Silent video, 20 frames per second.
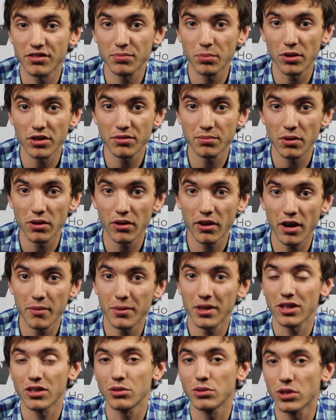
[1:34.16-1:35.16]
of sports
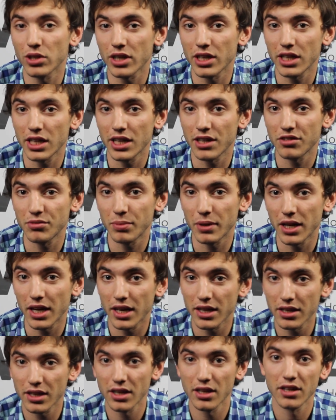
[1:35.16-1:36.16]
programming, you look at
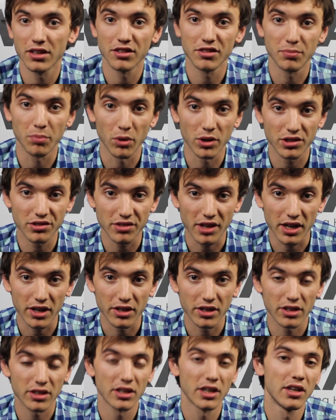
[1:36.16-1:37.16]
ESPN,
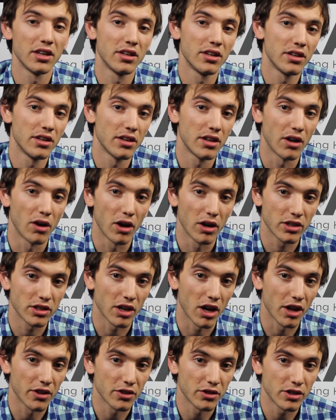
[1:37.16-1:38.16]
SportsCenter,
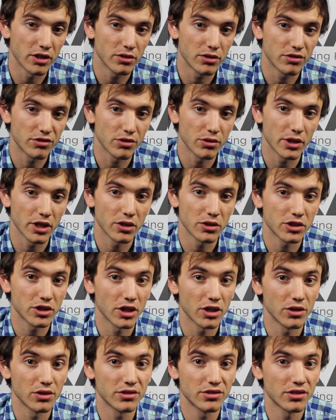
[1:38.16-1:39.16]
other new studio
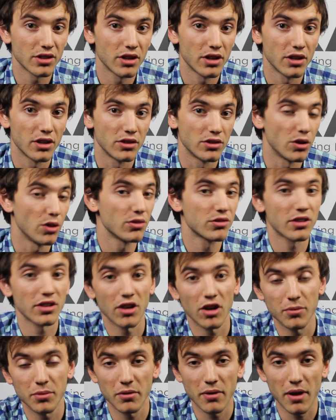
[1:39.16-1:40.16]
shows, those
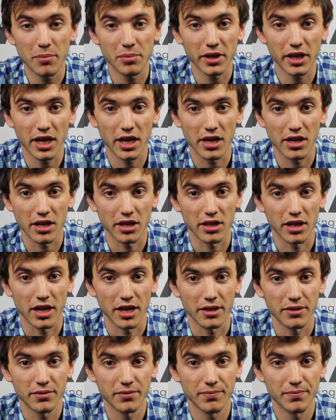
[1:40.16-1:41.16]
can all be replicated
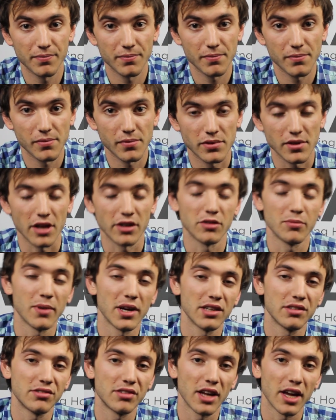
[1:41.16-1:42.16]
online. Now you
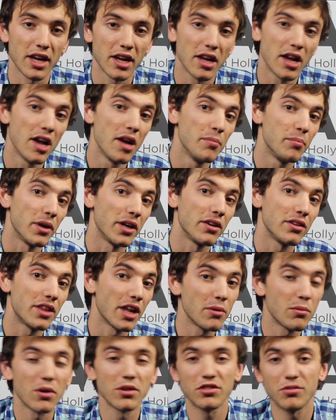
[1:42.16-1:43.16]
might say, but
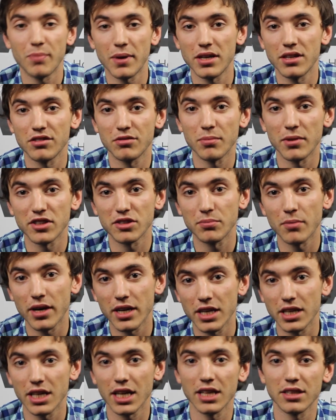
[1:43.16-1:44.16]
they won't spend as much
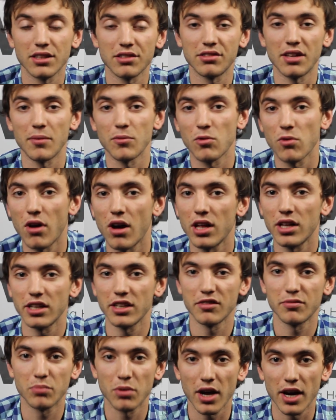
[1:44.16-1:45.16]
money to get the same
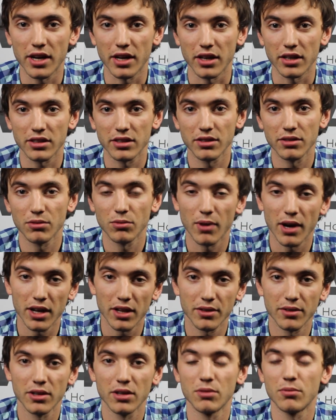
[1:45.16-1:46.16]
quality of product.
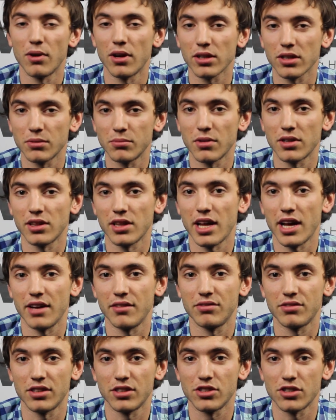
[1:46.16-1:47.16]
Well, welcome to the
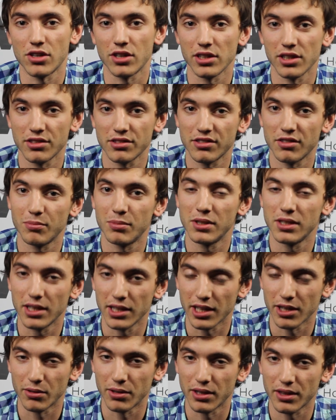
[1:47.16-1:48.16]
lives that journalists have been
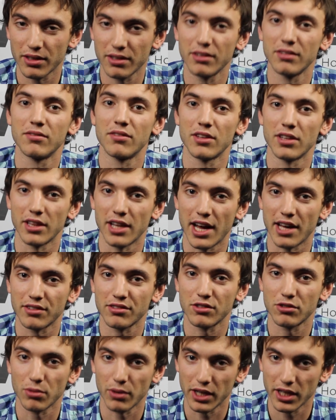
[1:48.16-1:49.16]
dealing with for the
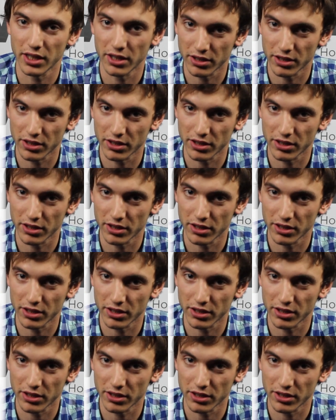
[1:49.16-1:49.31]
last 20